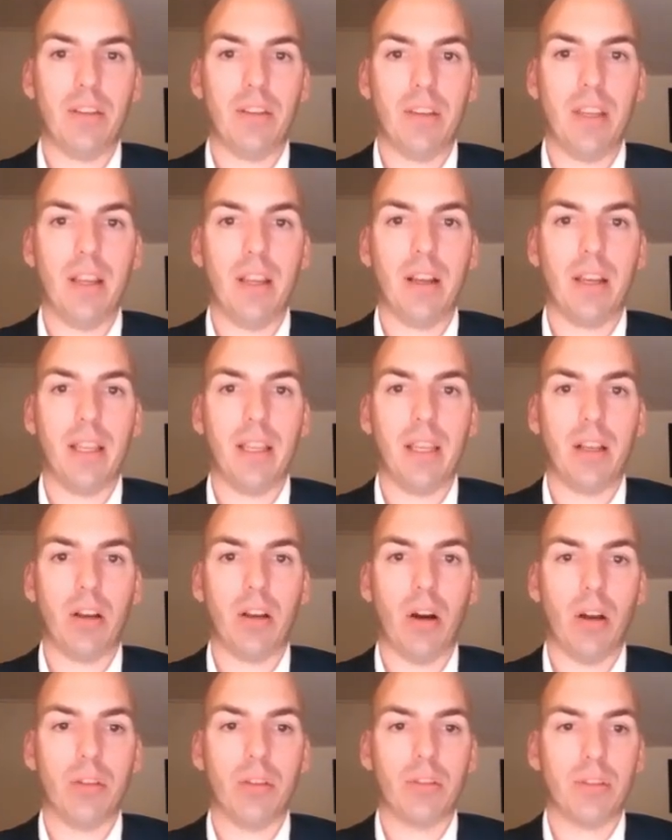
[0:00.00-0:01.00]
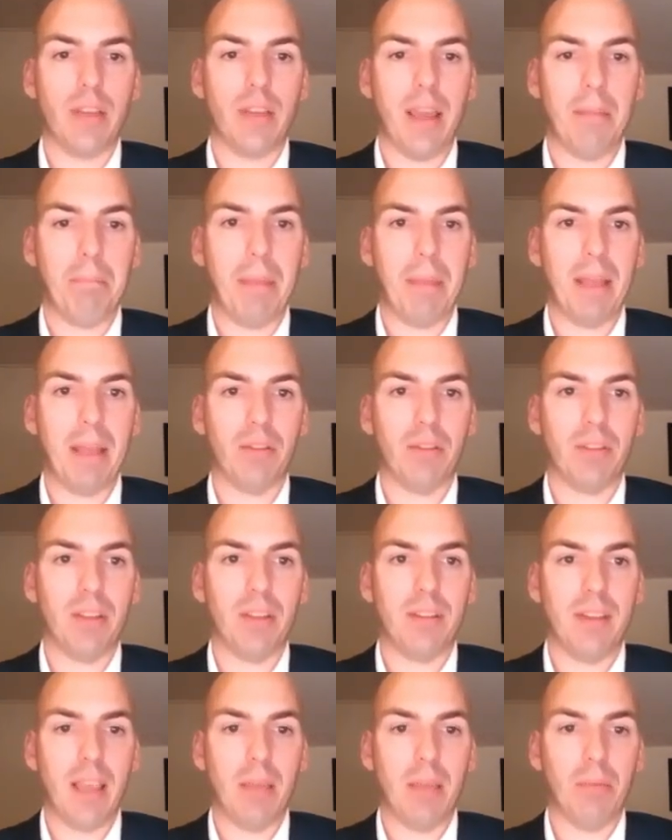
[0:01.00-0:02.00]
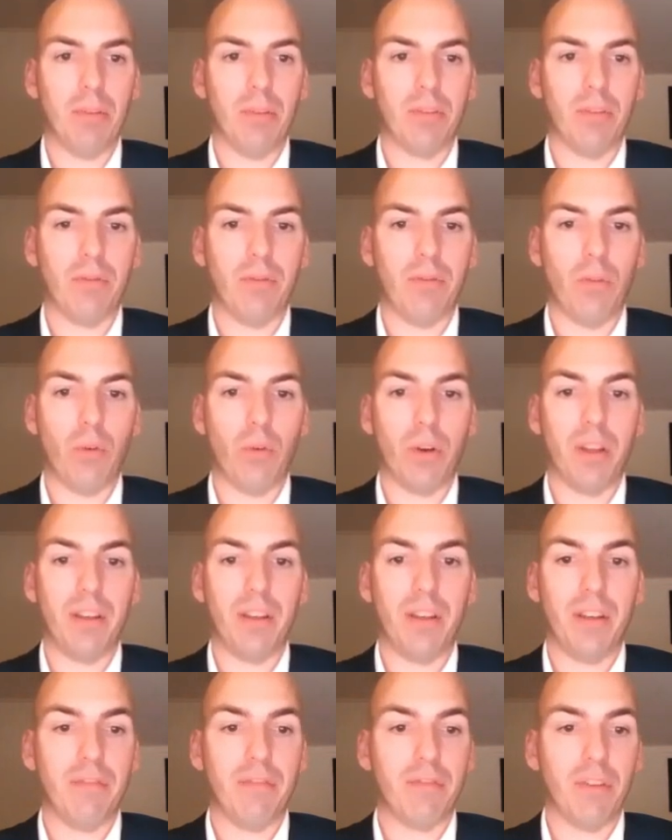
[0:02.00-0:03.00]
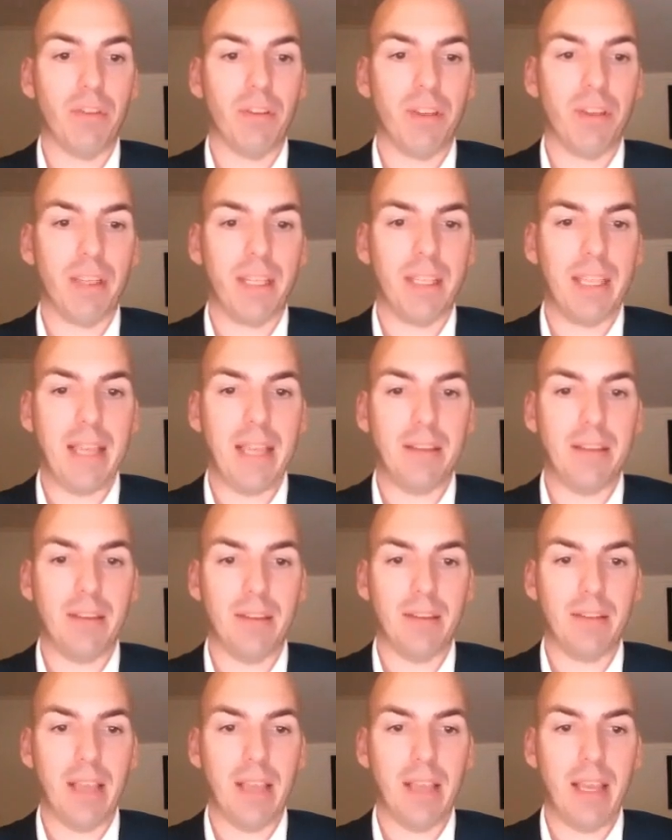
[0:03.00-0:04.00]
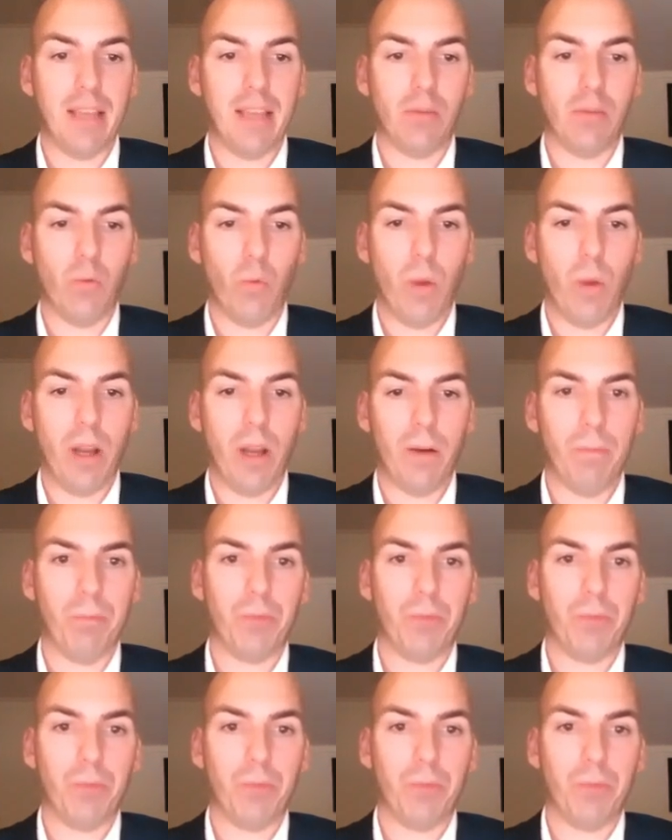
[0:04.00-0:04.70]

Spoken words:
yearly costs and penalty tables for different cases as well.